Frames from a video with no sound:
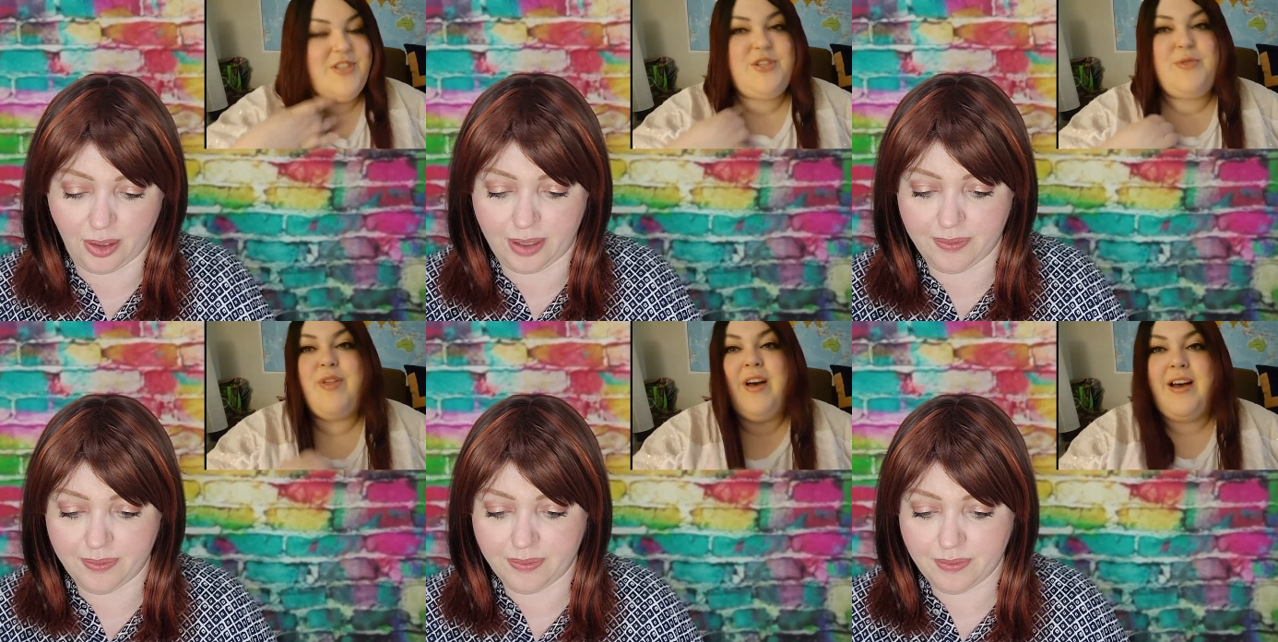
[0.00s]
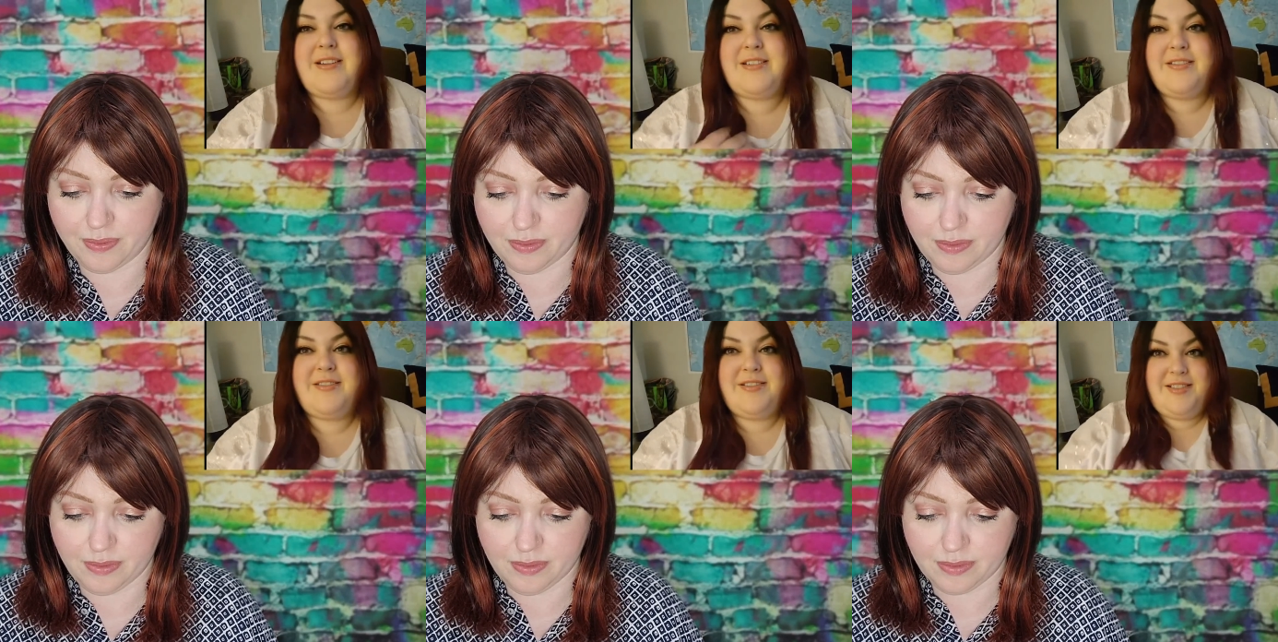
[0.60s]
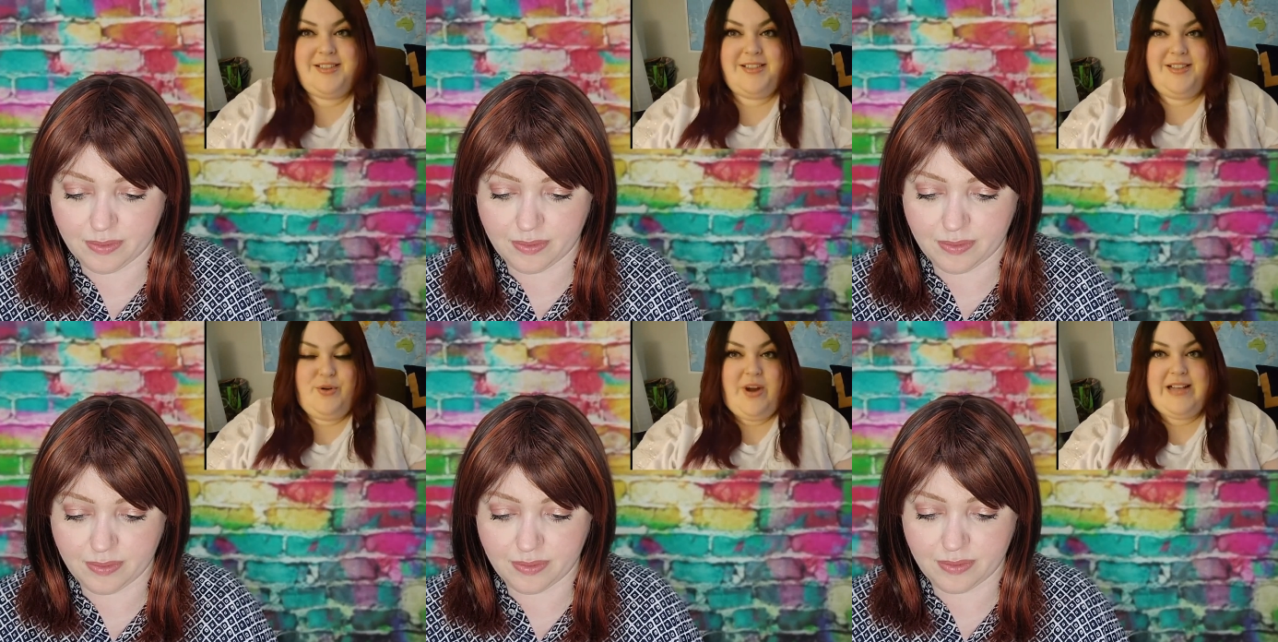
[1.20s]
Speaker 1: you thought
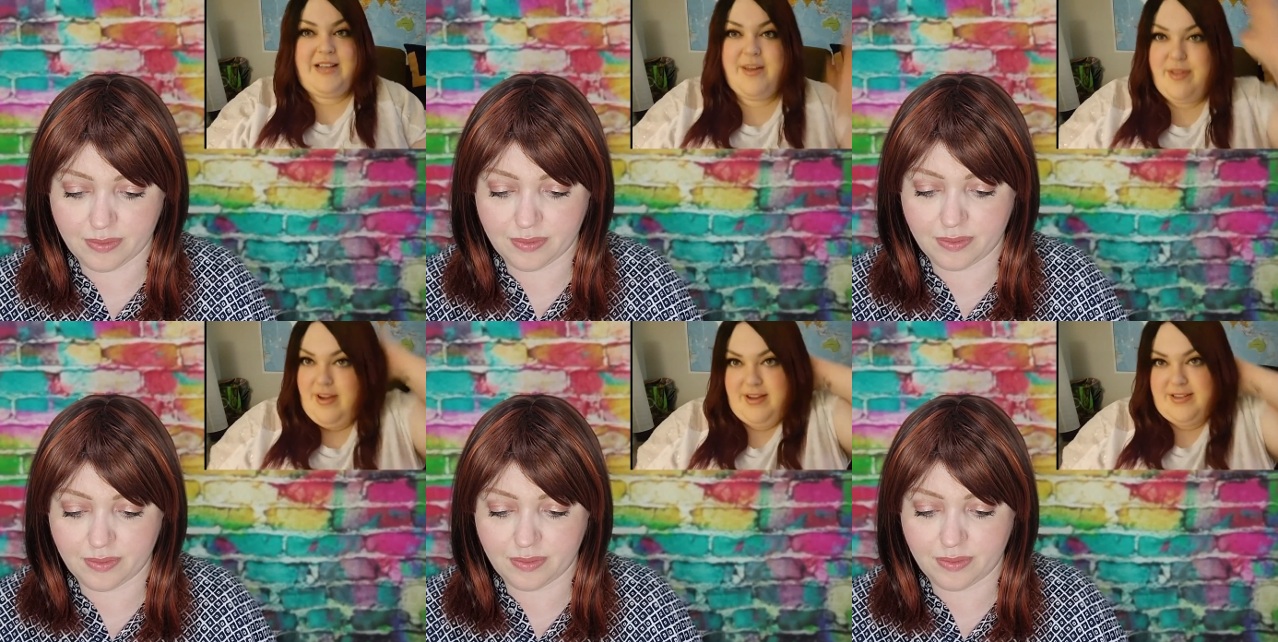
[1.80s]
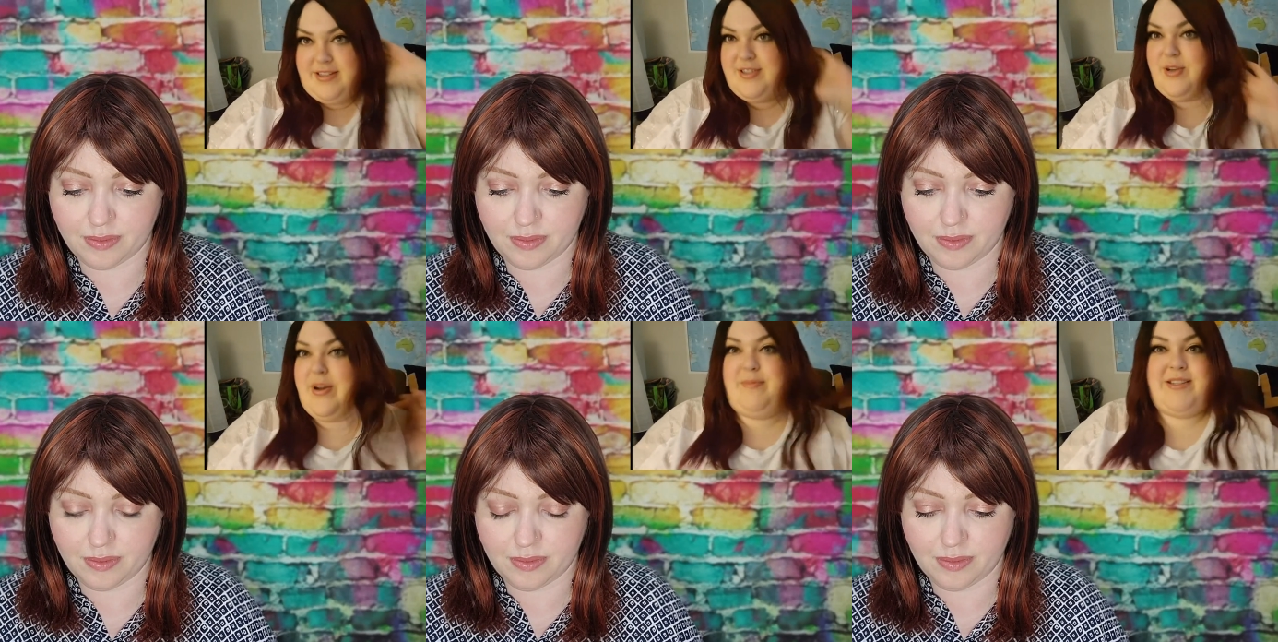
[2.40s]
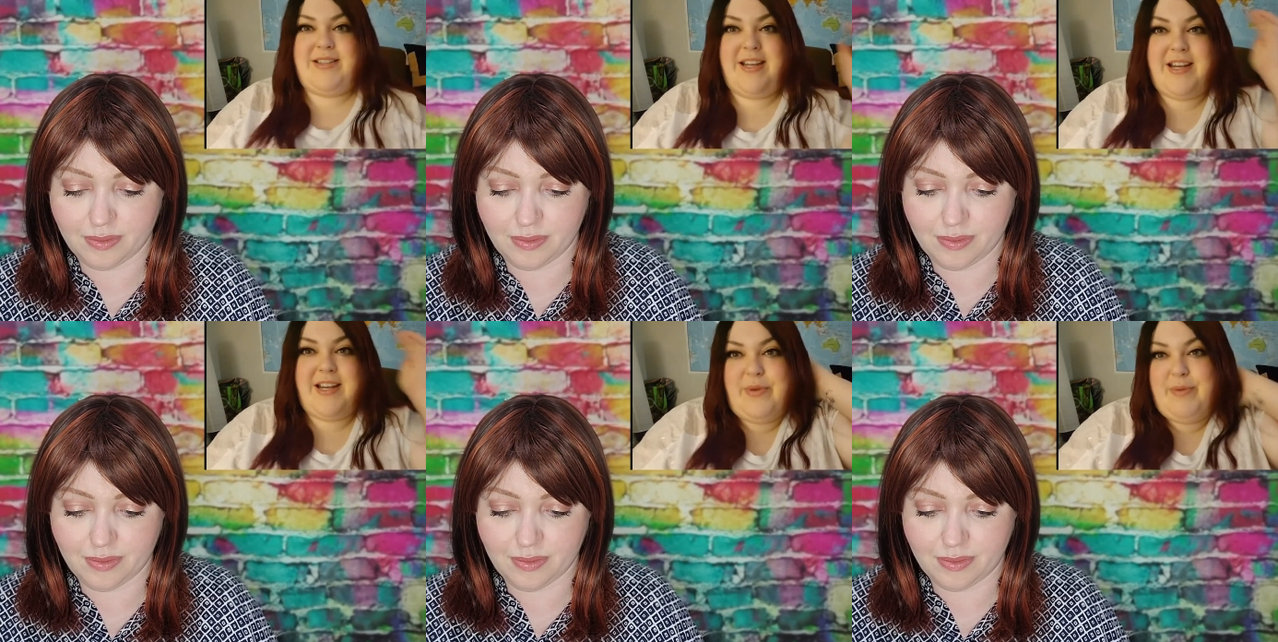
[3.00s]
or as I thought. So I'm not sending
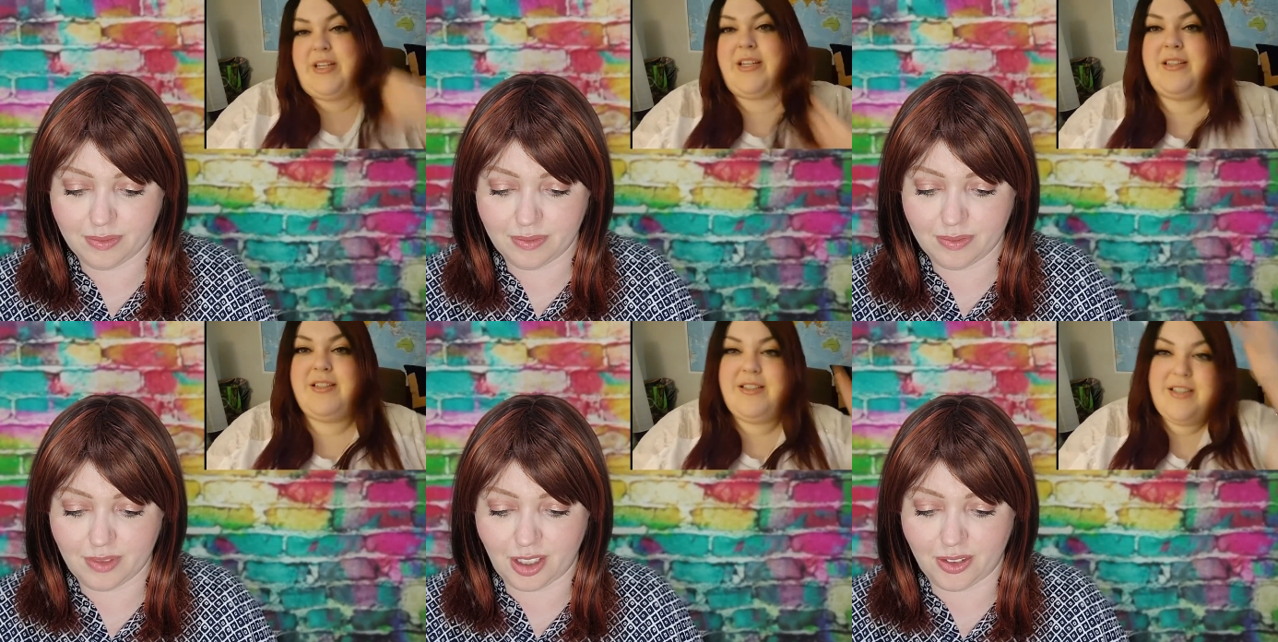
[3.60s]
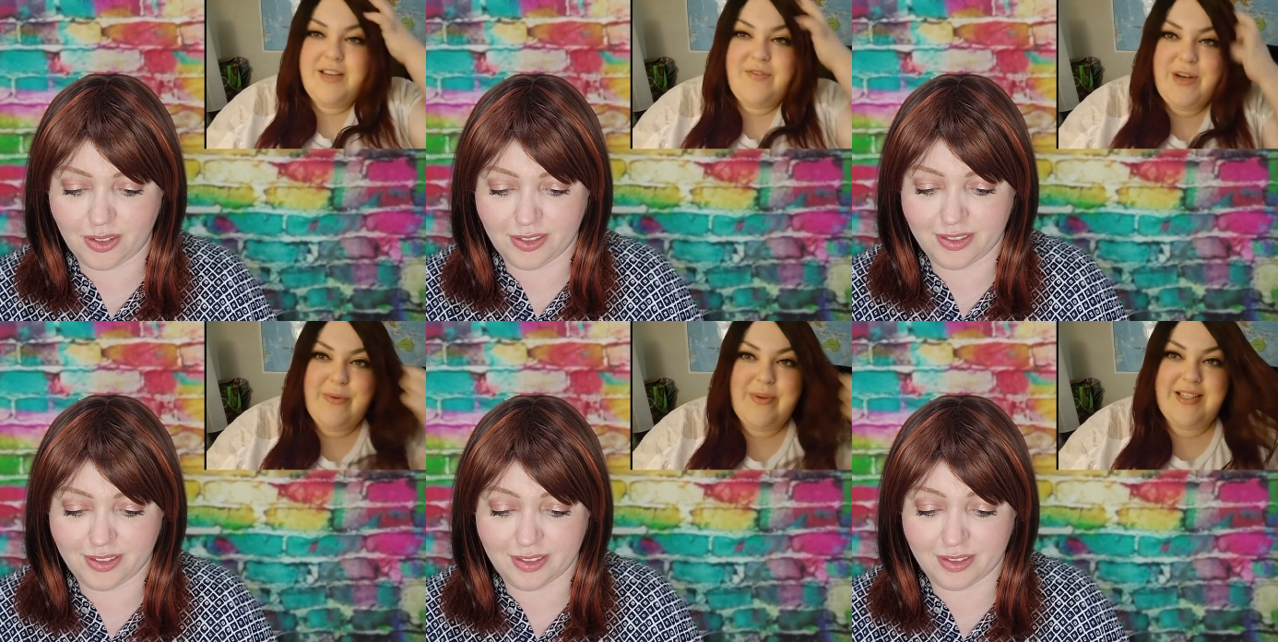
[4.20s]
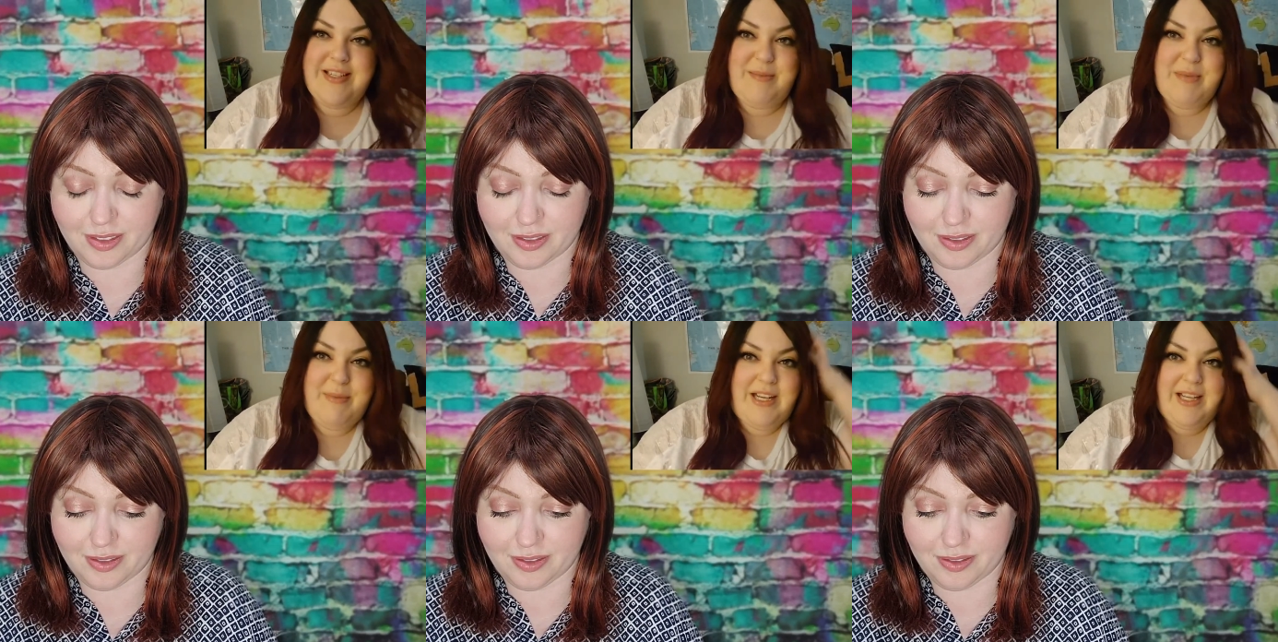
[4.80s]
anyone money. If anyone wants to send me
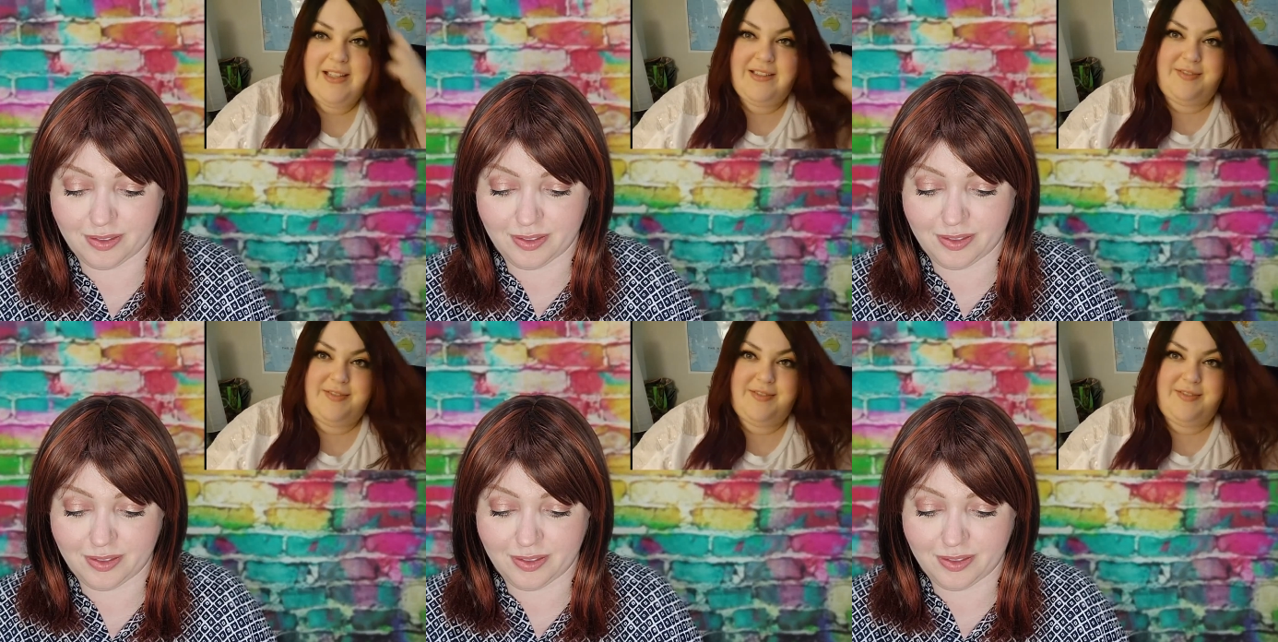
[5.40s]
money,